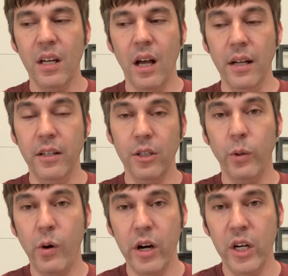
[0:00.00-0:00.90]
uh, does
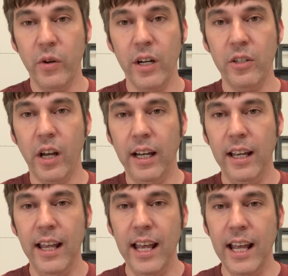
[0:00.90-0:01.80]
require a credit check,
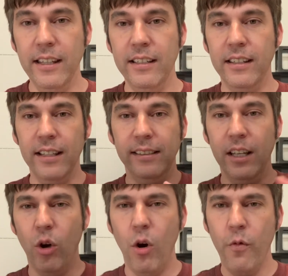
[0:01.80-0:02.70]
and these things
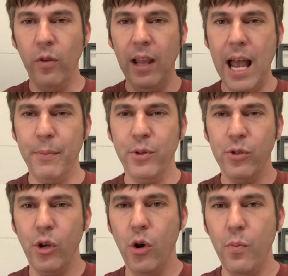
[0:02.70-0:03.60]
get overlapped
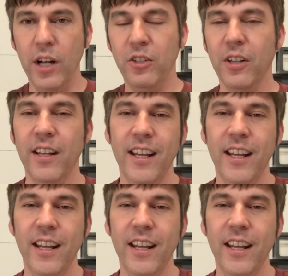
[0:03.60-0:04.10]
so much